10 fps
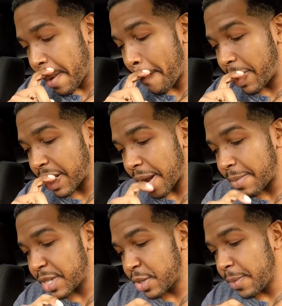But I'm
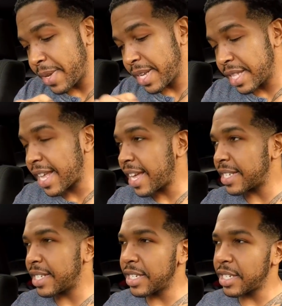assuming that
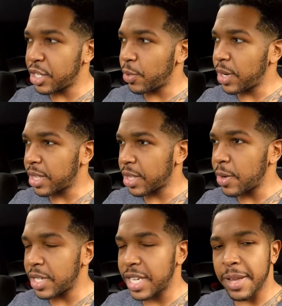since the
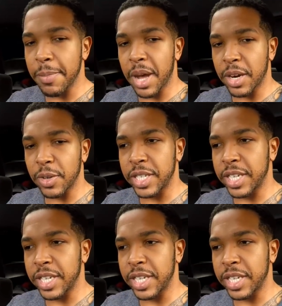2013 model